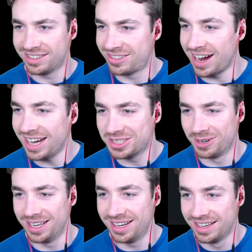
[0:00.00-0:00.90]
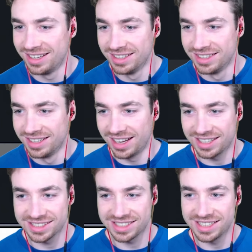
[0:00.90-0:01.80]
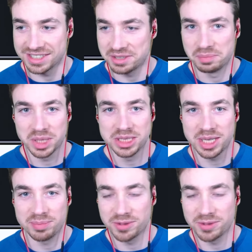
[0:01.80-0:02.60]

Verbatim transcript: Graduate. I guess it is. Complete chapter